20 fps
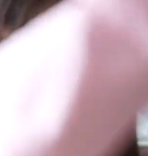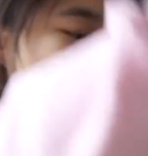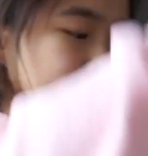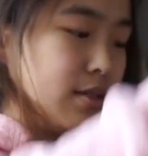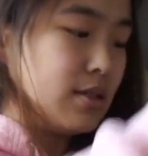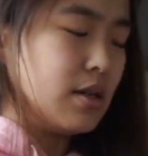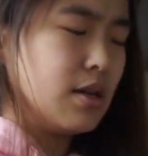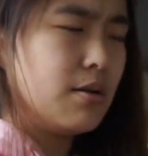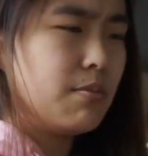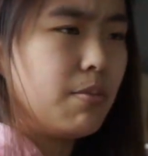
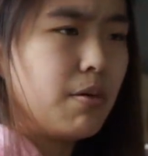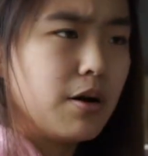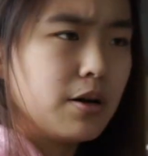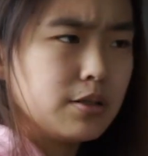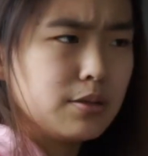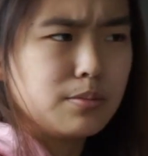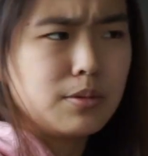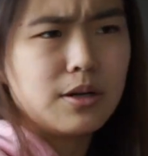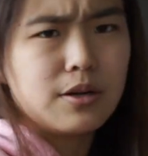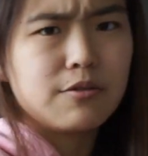this in
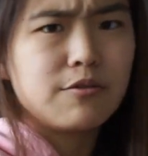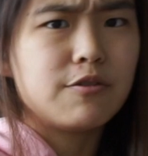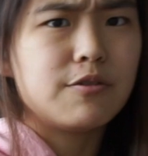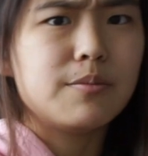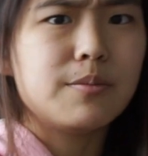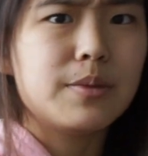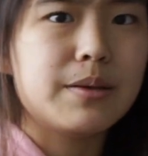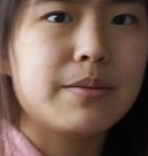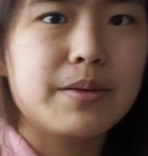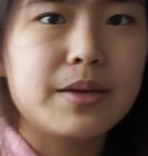Poshmark
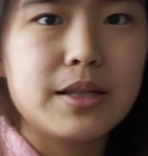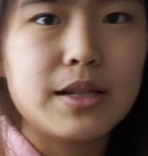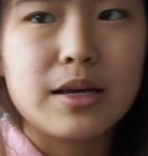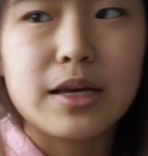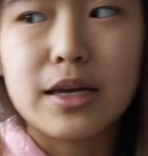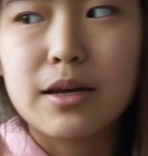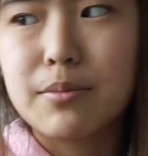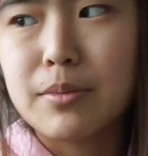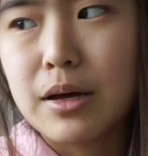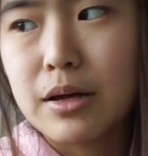for maybe
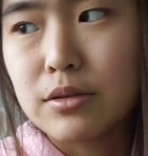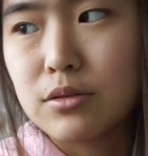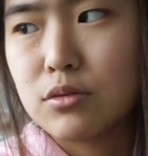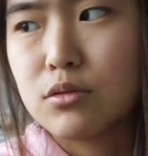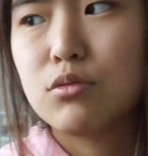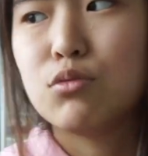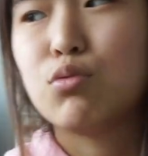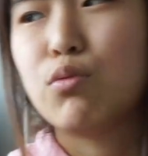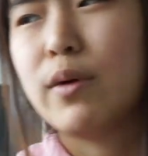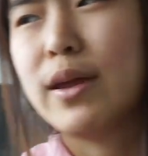like about
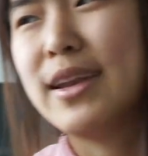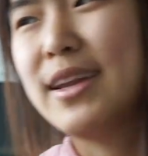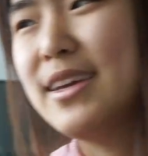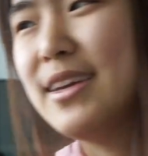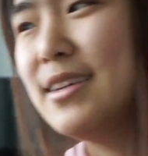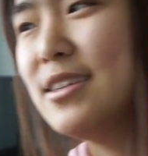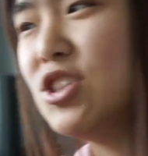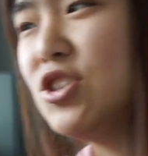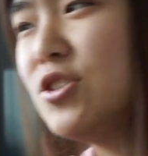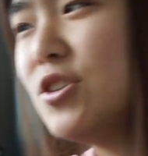
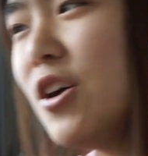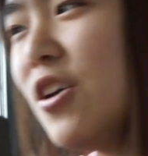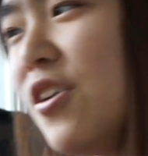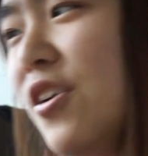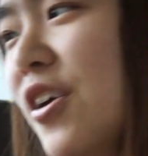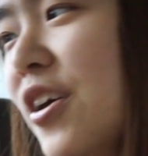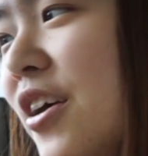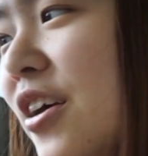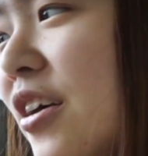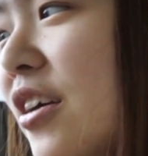20-ish
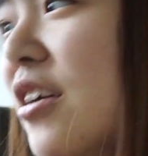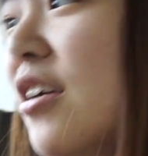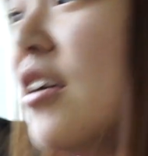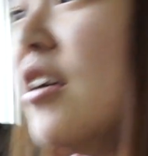dollar.